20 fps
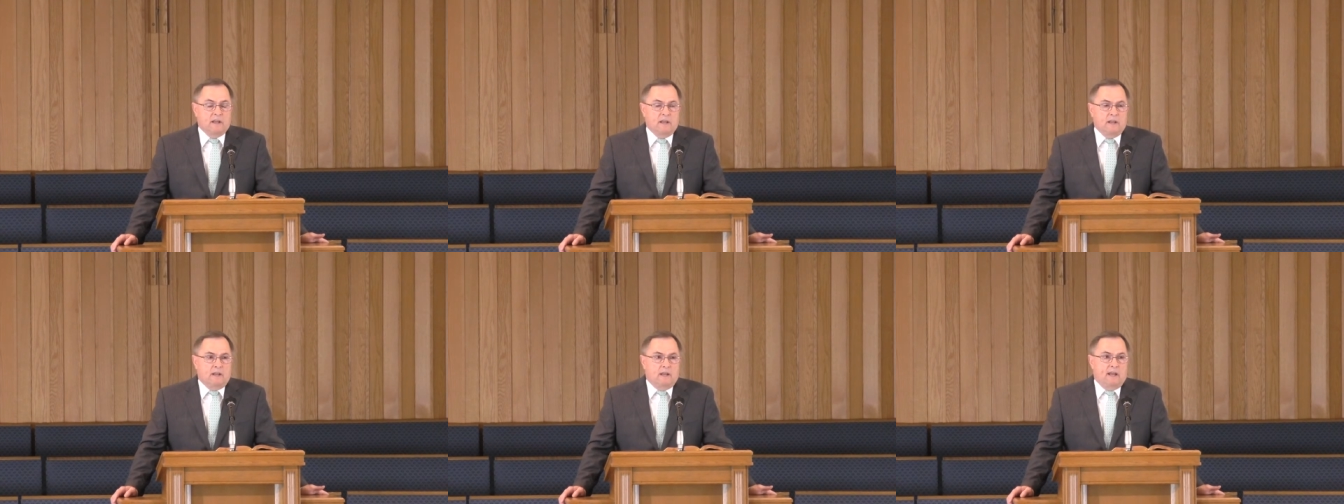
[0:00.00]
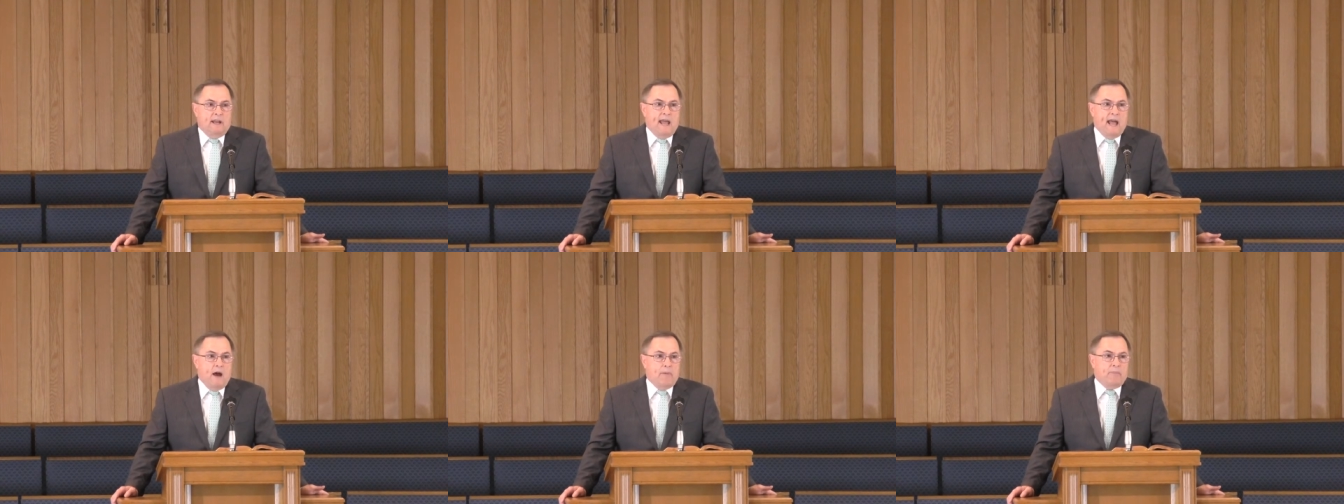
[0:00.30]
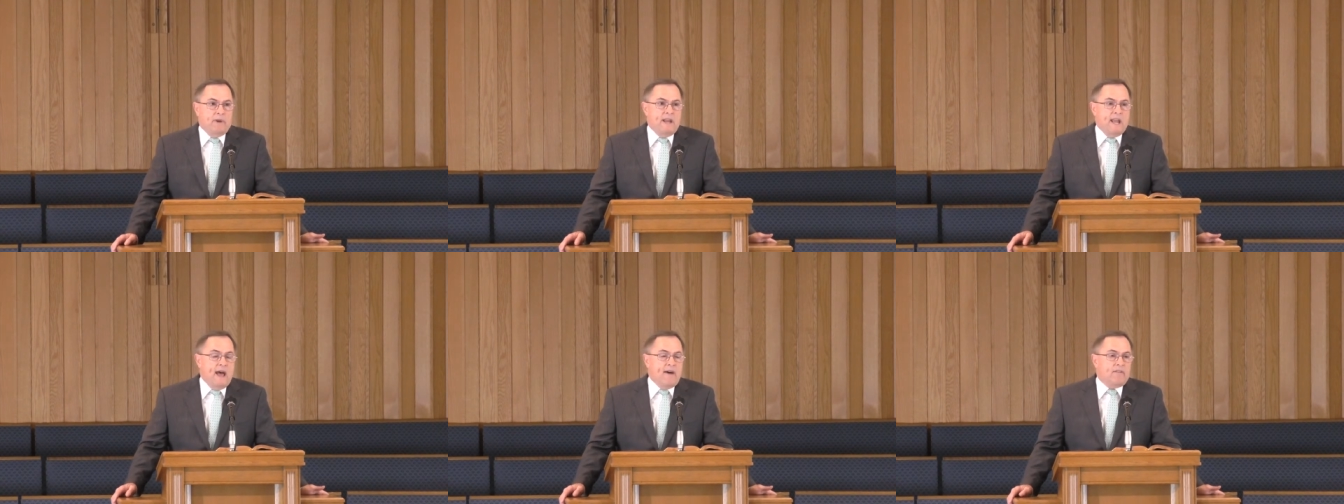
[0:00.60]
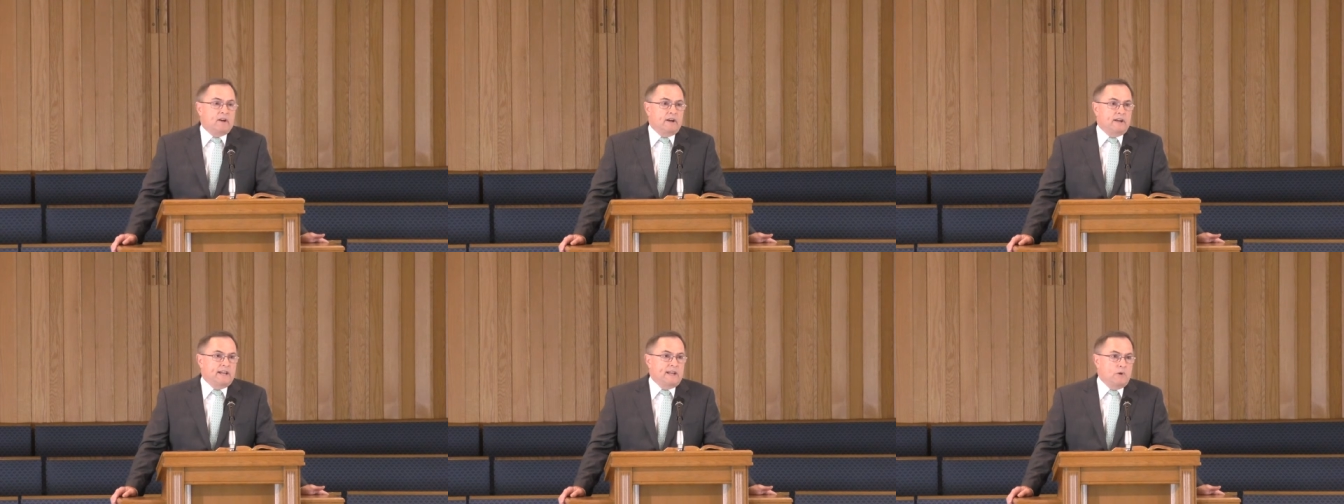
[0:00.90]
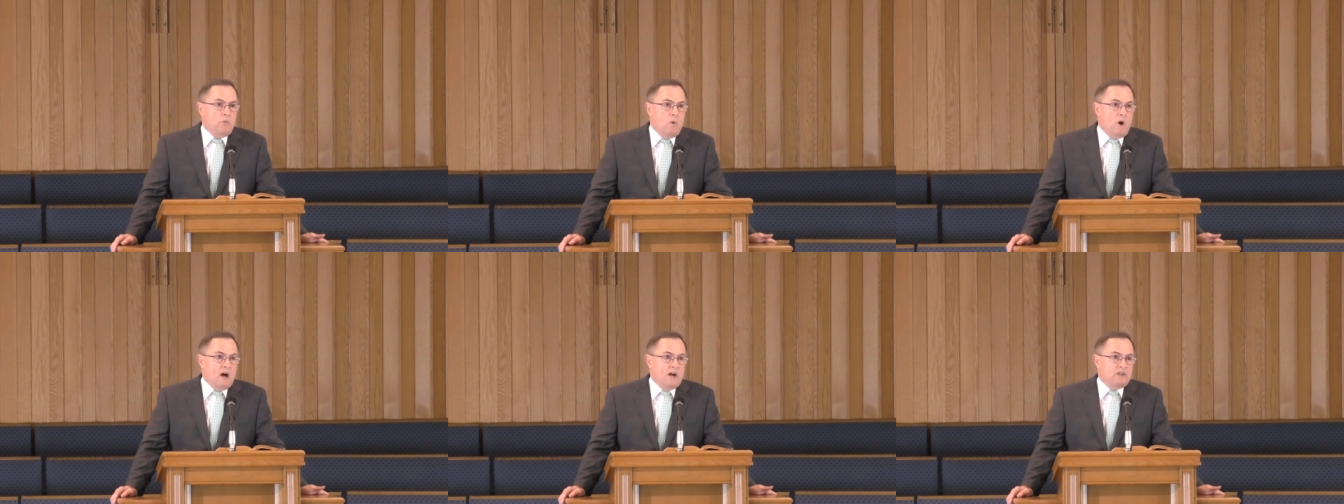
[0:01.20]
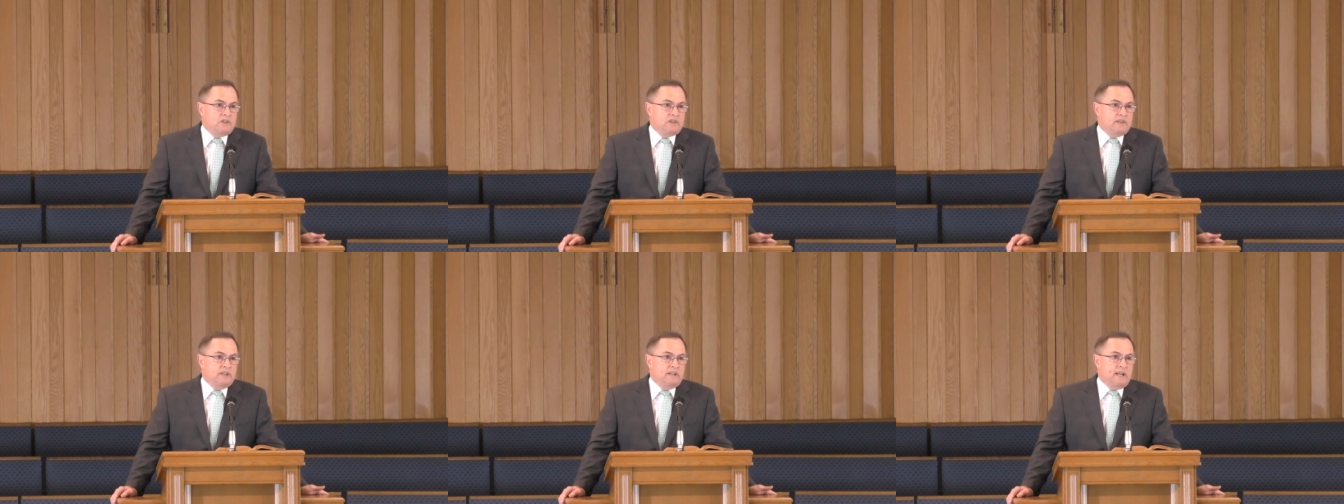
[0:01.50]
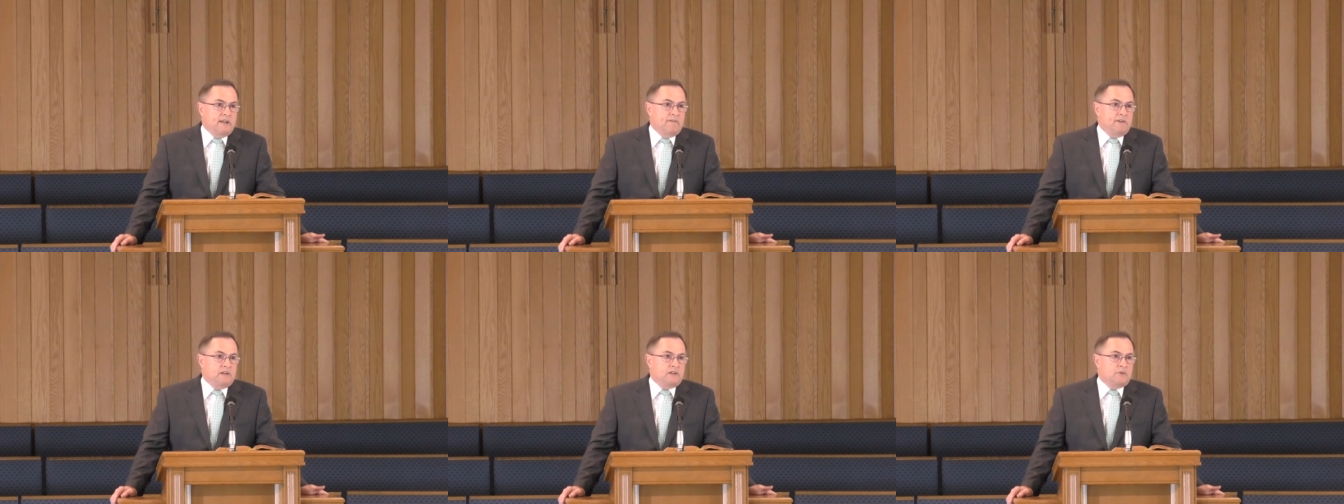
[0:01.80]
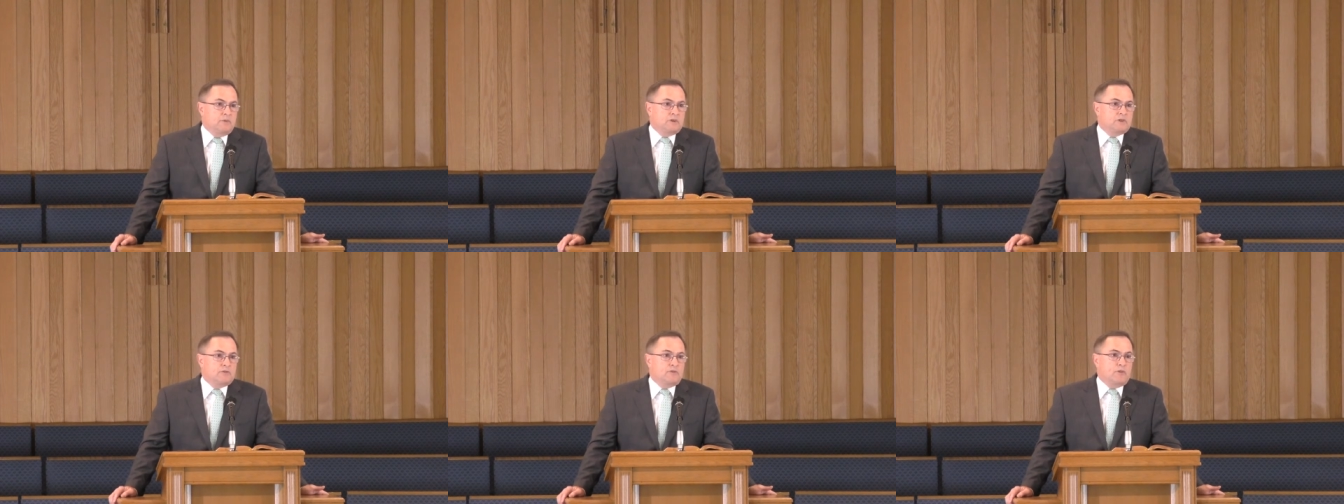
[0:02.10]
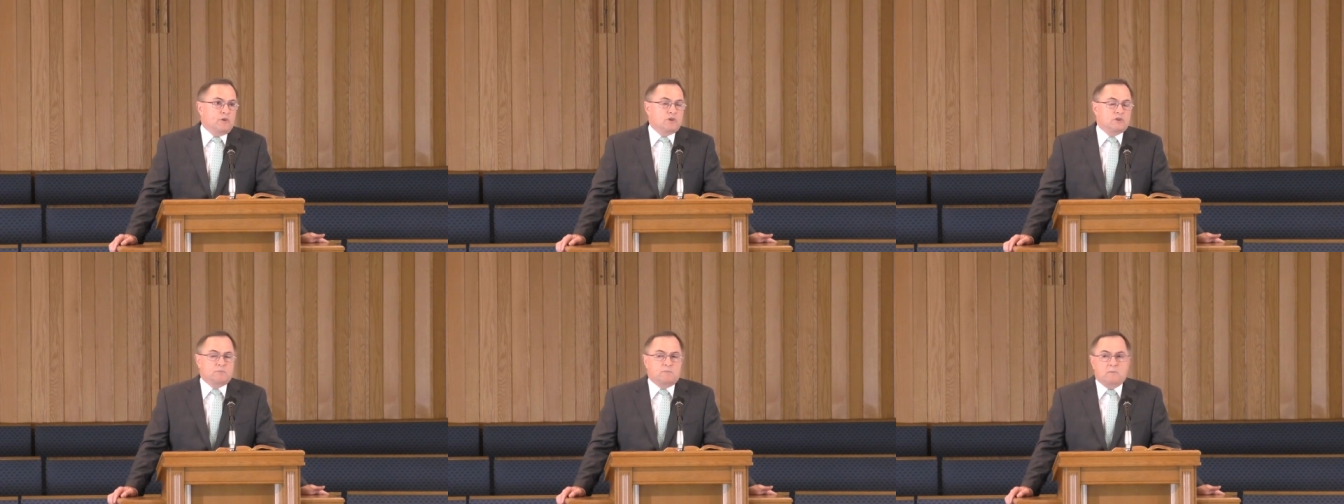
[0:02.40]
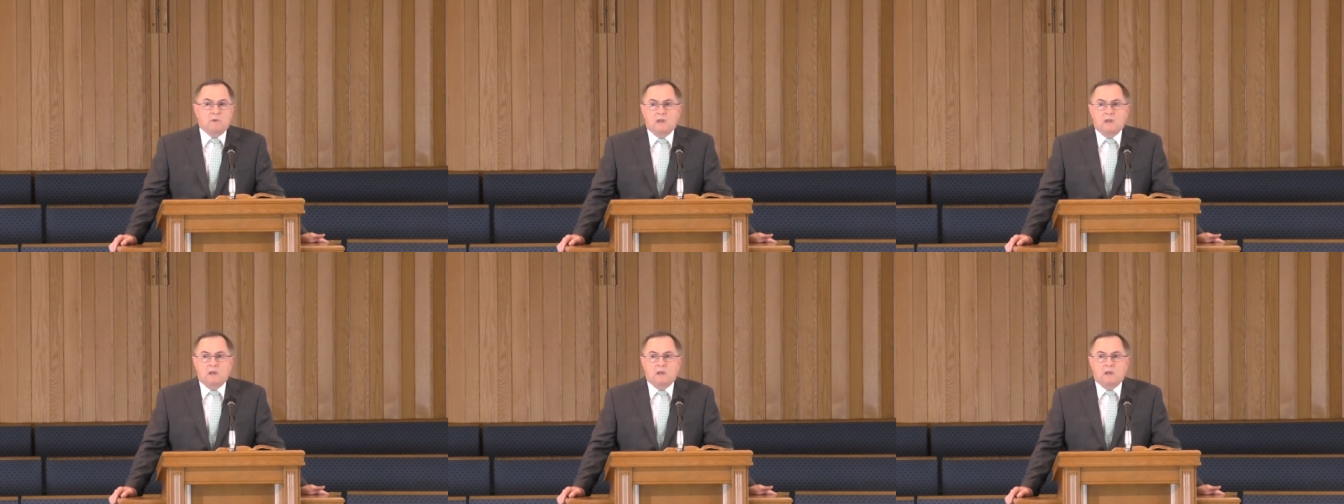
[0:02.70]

and how benevolent He was in giving to His first